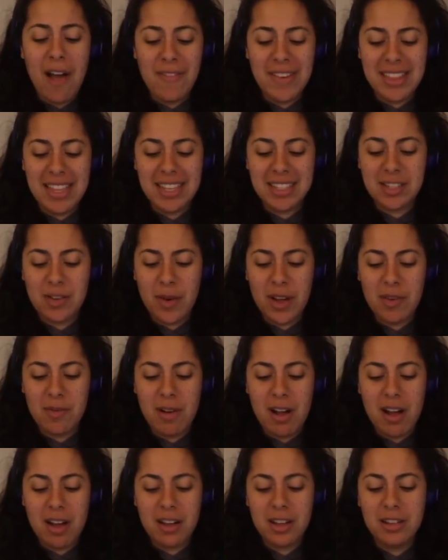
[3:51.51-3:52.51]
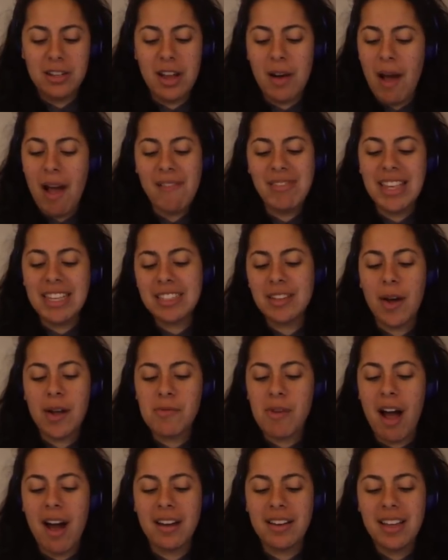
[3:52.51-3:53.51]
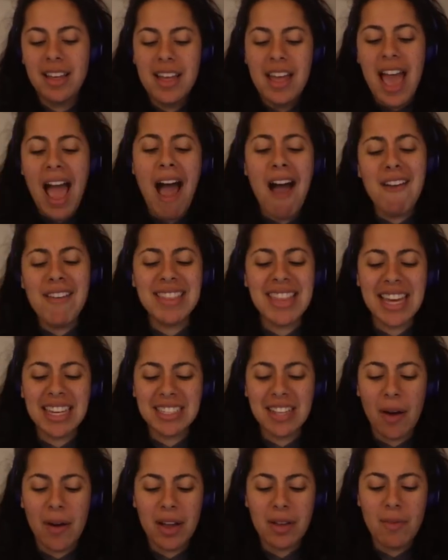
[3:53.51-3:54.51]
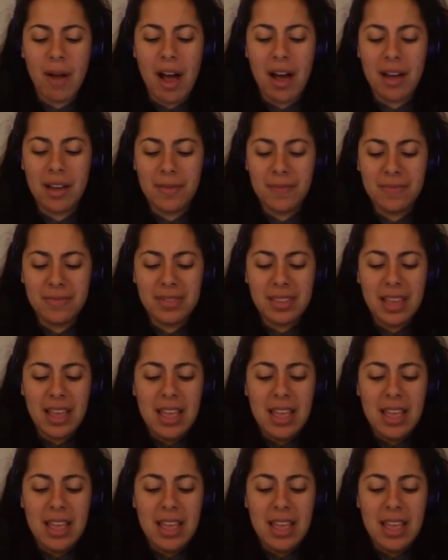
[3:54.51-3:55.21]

Everything's going wrong. No, everything's going wrong. Everything's going wrong.